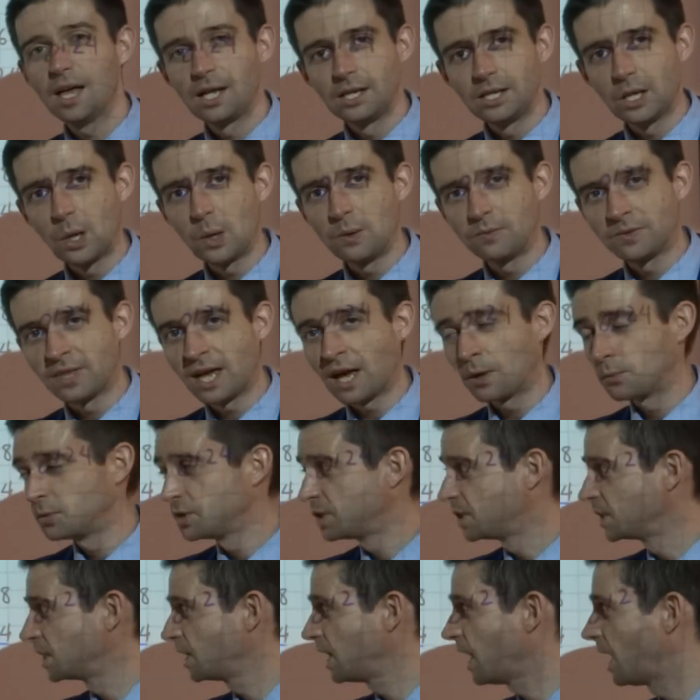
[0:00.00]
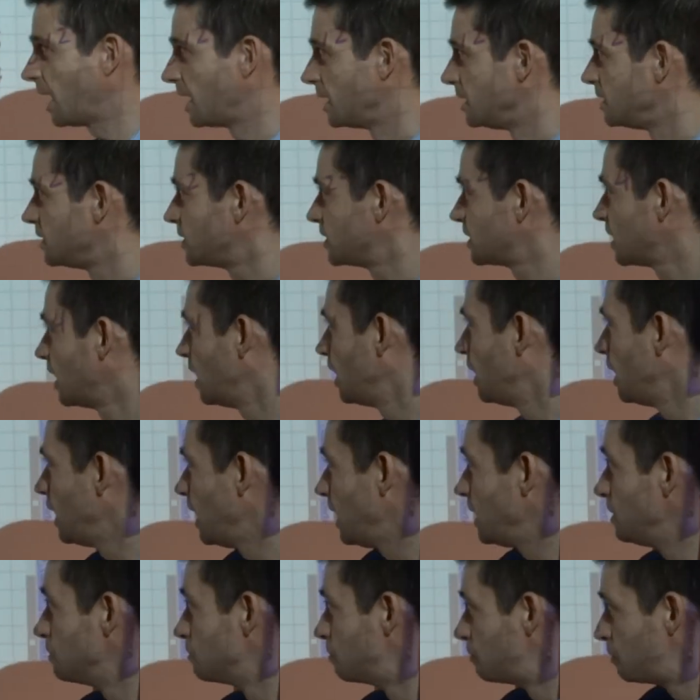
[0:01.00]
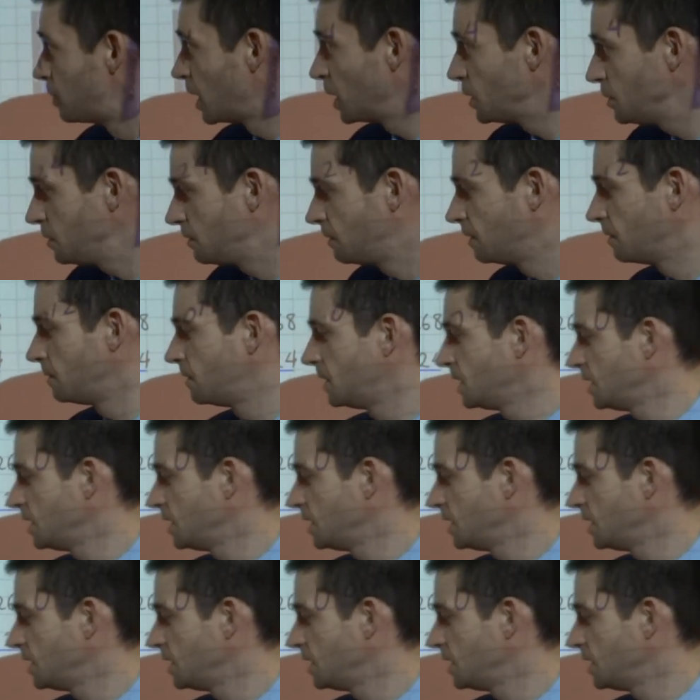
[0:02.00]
Now, if that was the case, in both of